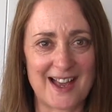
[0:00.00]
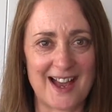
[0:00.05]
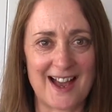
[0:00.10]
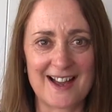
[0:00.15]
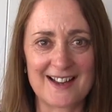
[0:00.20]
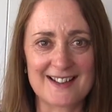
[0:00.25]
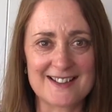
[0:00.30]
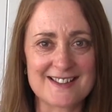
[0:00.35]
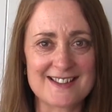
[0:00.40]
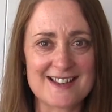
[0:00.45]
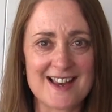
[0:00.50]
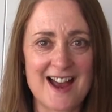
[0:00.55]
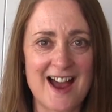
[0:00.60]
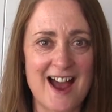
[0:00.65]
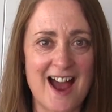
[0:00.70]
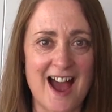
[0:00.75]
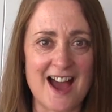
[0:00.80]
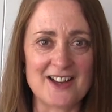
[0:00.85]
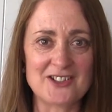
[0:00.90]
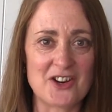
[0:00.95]
And
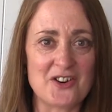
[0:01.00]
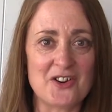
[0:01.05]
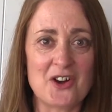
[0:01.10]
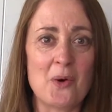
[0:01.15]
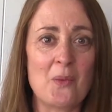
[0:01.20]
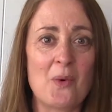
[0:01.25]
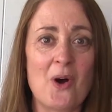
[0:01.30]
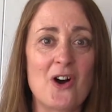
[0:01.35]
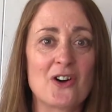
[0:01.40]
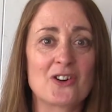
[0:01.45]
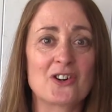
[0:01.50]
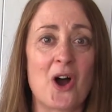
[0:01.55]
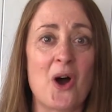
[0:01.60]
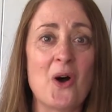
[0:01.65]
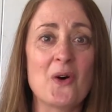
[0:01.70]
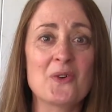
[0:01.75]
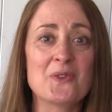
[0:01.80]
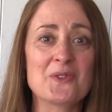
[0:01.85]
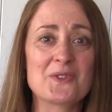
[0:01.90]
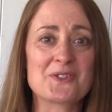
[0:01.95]
I don't know what
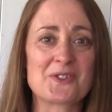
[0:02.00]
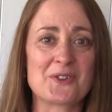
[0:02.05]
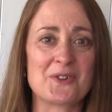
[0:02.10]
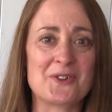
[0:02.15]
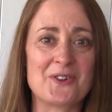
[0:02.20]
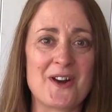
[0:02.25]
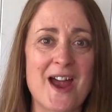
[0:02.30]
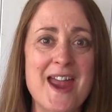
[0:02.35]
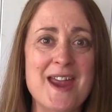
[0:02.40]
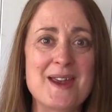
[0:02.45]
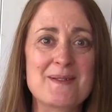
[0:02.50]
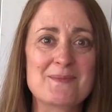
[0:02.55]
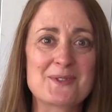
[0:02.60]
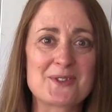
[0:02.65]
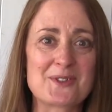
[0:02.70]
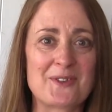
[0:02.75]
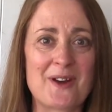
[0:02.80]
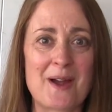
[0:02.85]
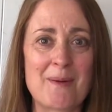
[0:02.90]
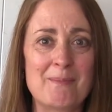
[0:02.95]
goals or
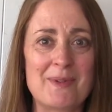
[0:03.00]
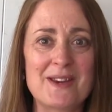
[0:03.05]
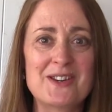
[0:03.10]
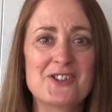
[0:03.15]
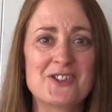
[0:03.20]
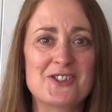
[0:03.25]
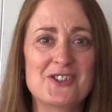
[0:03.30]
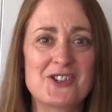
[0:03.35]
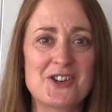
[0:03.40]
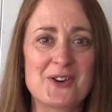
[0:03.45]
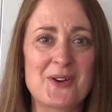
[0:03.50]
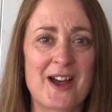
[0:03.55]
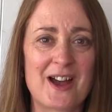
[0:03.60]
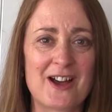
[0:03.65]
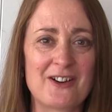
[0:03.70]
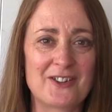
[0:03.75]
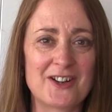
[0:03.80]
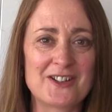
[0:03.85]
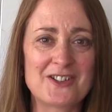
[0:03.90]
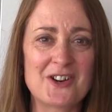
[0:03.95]
aims or ambitions you
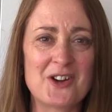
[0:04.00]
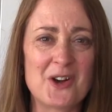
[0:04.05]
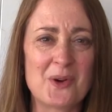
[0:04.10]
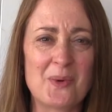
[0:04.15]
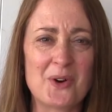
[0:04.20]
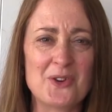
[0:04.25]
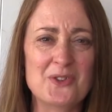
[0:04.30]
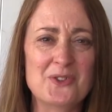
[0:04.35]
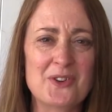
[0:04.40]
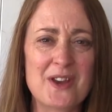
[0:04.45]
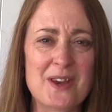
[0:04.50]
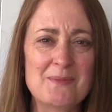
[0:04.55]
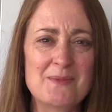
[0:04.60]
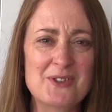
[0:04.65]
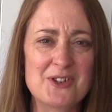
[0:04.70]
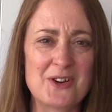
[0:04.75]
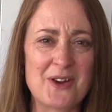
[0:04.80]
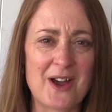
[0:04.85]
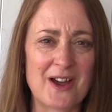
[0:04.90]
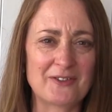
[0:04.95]
have. I don't know what
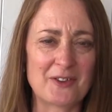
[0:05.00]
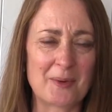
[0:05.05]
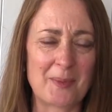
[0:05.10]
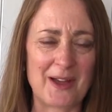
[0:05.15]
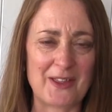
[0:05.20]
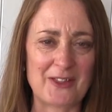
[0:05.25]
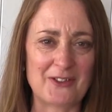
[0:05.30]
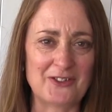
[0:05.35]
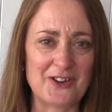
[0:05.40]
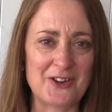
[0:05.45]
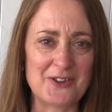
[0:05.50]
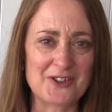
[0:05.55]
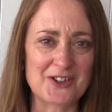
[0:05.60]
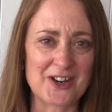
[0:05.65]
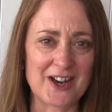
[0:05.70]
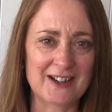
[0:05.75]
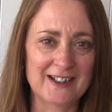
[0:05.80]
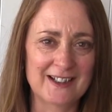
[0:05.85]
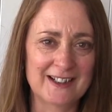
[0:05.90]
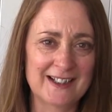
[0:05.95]
dreams you have about the
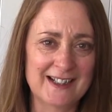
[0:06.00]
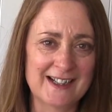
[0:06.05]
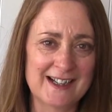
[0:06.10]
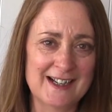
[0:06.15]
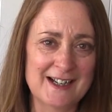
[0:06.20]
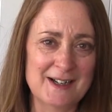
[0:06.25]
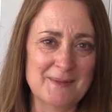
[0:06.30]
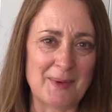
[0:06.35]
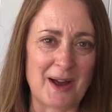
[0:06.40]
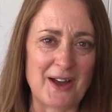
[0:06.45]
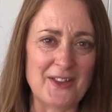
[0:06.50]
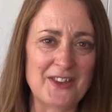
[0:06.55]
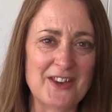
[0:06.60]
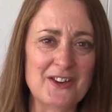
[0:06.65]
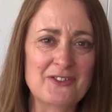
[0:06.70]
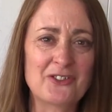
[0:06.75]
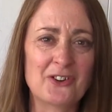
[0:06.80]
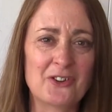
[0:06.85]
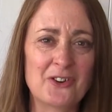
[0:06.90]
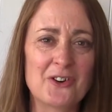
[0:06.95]
future. But I
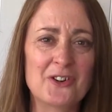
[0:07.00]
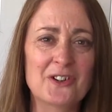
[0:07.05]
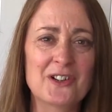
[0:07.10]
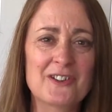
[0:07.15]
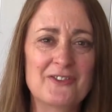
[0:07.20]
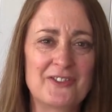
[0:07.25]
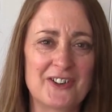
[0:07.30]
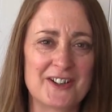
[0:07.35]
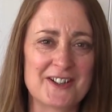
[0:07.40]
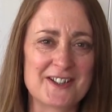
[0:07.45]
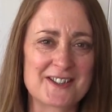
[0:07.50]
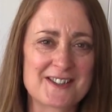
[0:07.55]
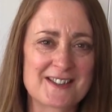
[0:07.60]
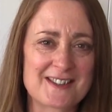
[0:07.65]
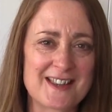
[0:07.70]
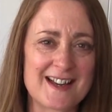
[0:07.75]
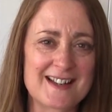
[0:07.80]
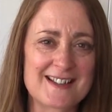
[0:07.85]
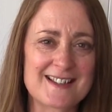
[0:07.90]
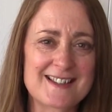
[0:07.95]
think for all of us,
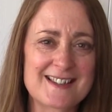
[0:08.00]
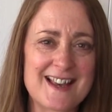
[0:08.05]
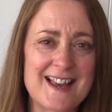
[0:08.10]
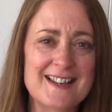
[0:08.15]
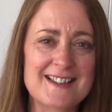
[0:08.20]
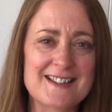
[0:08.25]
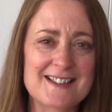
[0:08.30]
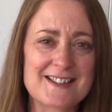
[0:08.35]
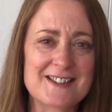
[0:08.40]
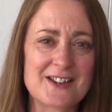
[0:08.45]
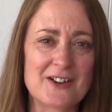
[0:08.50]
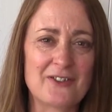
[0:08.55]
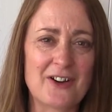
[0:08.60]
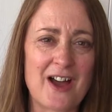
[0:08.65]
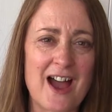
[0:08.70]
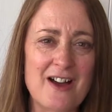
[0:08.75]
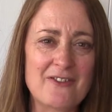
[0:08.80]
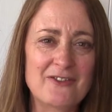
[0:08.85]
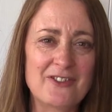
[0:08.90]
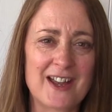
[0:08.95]
that sense of
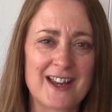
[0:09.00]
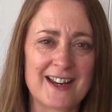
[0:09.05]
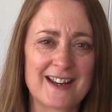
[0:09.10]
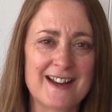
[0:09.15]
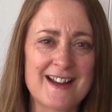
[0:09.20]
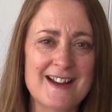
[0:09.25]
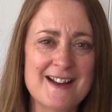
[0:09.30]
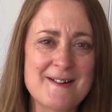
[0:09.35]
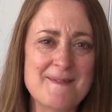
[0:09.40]
having